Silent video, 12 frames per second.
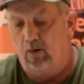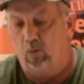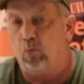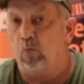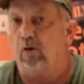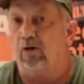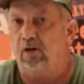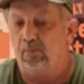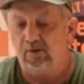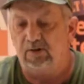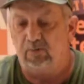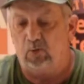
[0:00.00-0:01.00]
Really good
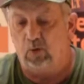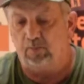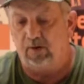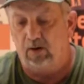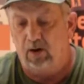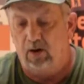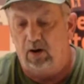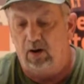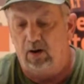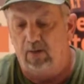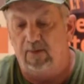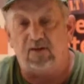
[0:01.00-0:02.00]
piece of equipment,
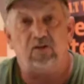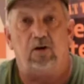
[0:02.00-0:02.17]
and that's